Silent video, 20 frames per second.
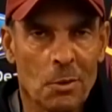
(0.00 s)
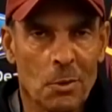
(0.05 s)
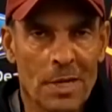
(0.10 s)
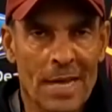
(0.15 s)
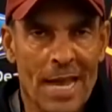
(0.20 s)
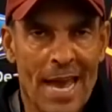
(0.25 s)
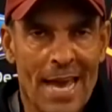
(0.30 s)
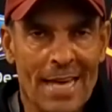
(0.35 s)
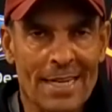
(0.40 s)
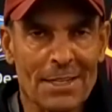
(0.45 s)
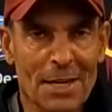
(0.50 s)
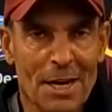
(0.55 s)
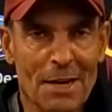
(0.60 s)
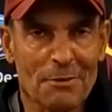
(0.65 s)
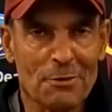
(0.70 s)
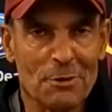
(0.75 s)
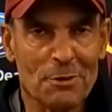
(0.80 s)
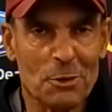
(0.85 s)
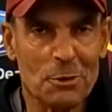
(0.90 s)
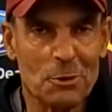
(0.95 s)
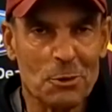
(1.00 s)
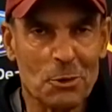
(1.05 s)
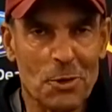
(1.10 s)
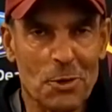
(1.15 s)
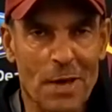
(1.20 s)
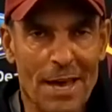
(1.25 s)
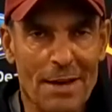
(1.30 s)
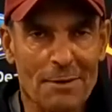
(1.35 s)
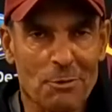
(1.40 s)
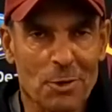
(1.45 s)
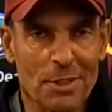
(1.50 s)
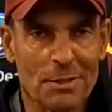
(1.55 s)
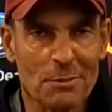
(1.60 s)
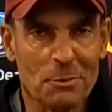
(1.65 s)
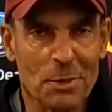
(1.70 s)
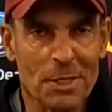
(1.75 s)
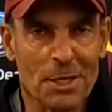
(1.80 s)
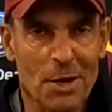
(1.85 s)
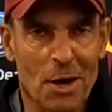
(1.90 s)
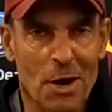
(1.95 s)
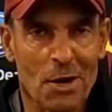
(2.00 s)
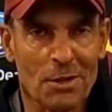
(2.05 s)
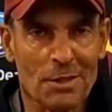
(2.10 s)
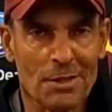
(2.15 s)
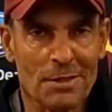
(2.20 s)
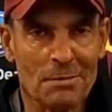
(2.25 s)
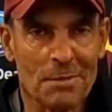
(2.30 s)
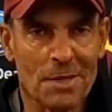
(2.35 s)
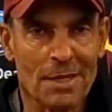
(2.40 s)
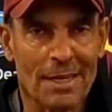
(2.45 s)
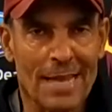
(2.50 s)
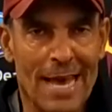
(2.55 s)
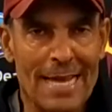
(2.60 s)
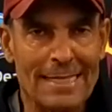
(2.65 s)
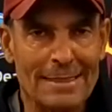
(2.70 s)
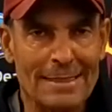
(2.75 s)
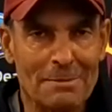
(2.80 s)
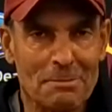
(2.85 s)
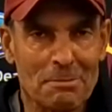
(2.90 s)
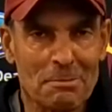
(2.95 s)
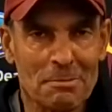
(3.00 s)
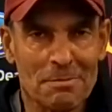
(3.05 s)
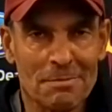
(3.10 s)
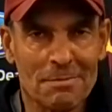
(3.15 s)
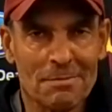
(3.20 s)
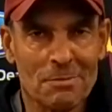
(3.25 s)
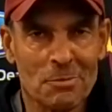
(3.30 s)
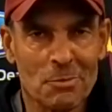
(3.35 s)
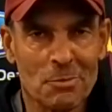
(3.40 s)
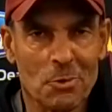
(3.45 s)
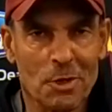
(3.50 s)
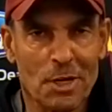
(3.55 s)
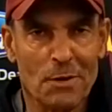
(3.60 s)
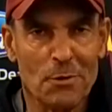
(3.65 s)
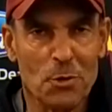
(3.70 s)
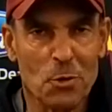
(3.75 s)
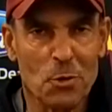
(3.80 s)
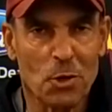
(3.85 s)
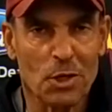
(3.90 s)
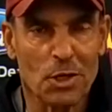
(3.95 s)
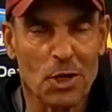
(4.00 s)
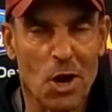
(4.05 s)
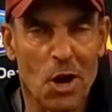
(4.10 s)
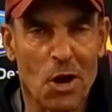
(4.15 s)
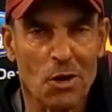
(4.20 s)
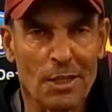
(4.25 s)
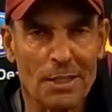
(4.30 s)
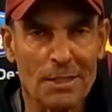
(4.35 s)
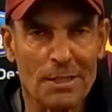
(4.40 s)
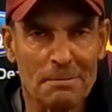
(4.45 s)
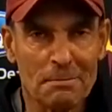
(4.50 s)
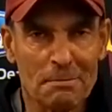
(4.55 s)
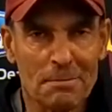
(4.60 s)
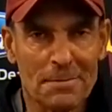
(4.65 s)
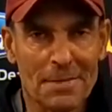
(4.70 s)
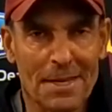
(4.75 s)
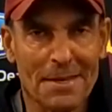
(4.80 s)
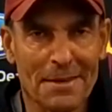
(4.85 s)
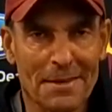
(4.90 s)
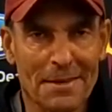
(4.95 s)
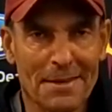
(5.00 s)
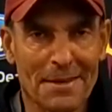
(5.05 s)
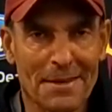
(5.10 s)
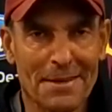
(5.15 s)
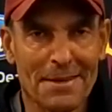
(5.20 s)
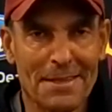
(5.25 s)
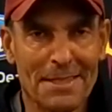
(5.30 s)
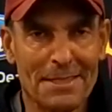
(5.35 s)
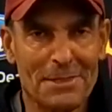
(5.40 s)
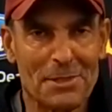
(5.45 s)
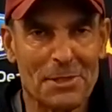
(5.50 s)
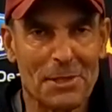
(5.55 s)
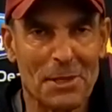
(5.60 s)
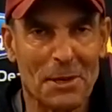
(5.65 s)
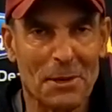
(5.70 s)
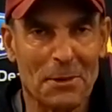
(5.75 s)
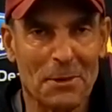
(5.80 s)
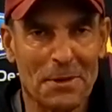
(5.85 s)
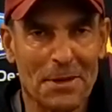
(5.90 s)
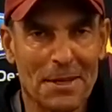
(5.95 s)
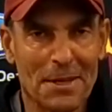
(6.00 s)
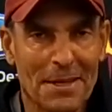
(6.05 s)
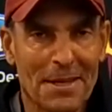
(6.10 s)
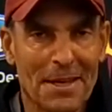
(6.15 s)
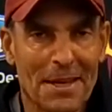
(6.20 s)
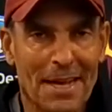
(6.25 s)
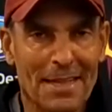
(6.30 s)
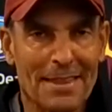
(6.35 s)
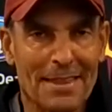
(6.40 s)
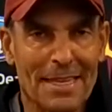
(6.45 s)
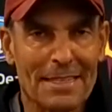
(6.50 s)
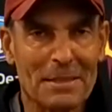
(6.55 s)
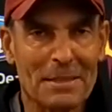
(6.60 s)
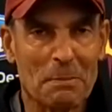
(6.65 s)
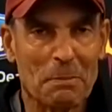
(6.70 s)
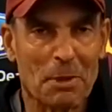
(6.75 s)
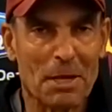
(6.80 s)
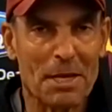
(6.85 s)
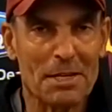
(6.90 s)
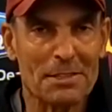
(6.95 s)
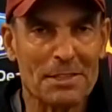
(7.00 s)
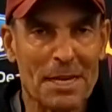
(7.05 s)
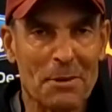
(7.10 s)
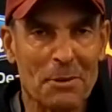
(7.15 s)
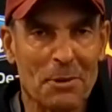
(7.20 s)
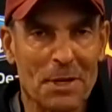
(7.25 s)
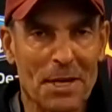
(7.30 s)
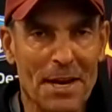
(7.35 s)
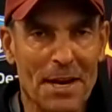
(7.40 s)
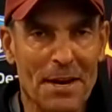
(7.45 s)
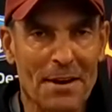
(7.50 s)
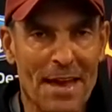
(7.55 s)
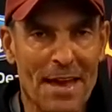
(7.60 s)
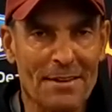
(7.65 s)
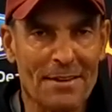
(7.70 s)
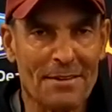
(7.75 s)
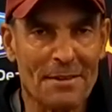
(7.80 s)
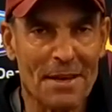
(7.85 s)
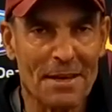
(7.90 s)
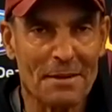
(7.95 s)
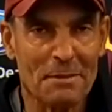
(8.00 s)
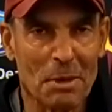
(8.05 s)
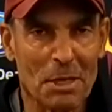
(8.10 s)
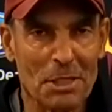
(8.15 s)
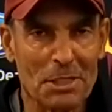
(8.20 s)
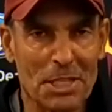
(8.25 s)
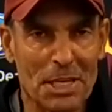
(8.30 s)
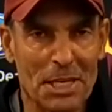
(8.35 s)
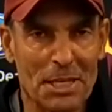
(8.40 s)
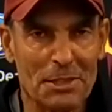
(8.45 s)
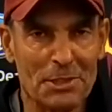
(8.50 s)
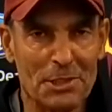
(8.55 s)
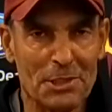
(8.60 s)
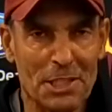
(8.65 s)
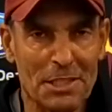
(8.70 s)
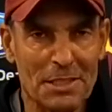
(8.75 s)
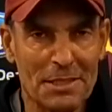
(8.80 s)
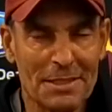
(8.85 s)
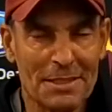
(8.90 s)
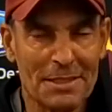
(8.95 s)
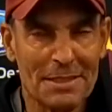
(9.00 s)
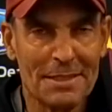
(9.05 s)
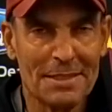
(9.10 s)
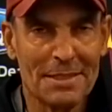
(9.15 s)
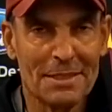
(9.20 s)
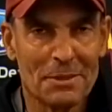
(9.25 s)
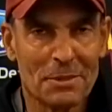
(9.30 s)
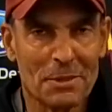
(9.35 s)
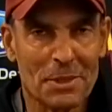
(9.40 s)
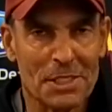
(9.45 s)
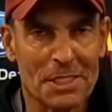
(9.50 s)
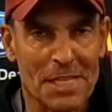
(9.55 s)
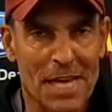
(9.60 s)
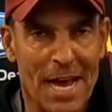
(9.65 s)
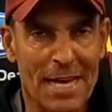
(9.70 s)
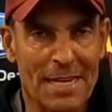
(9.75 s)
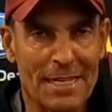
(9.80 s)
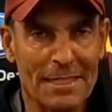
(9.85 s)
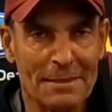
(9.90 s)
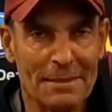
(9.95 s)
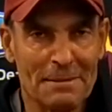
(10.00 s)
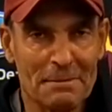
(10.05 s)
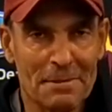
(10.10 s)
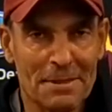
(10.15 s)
We had enough to have what we call a light, whatever you want to call it. So I think the players that were there had a bunch of energy, were excited,